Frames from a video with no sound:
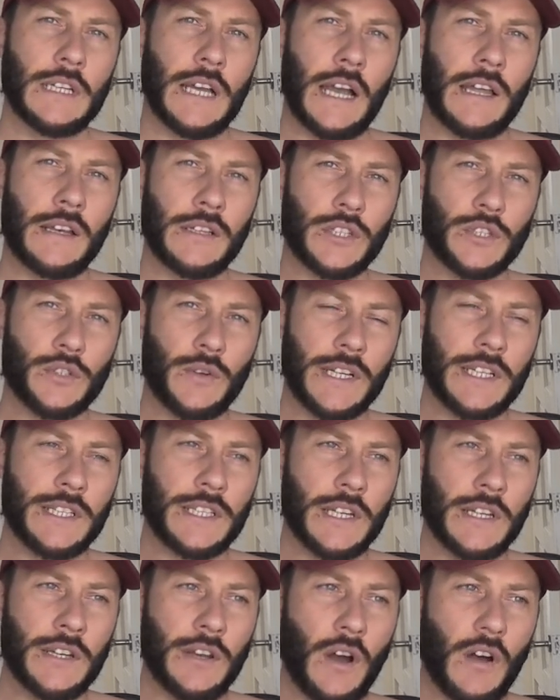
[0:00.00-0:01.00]
And
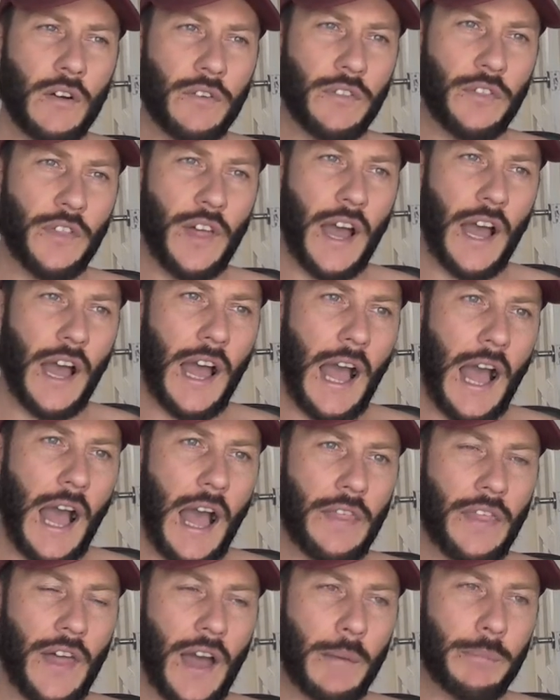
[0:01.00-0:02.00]
strangely enough,
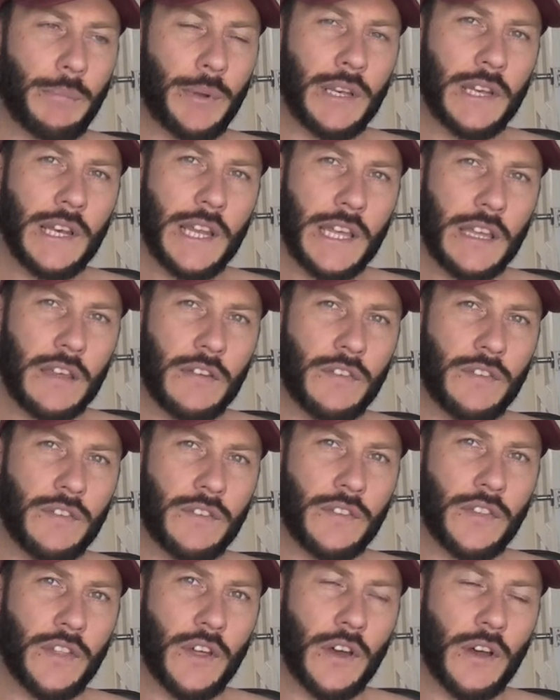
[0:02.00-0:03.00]
that
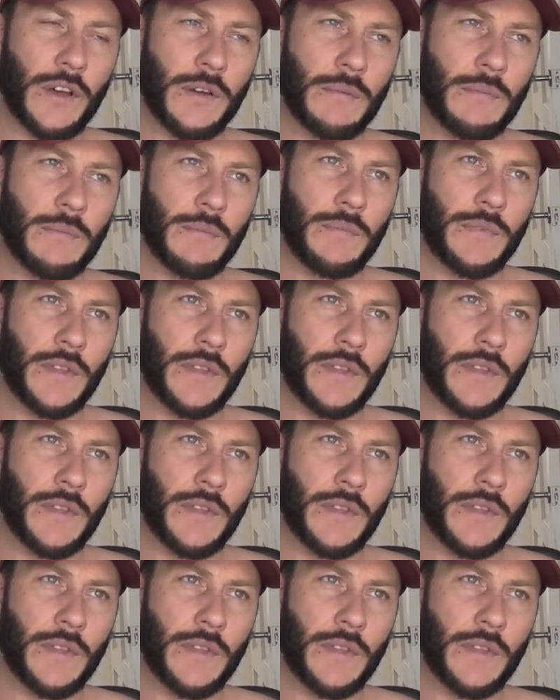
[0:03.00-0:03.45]
belief that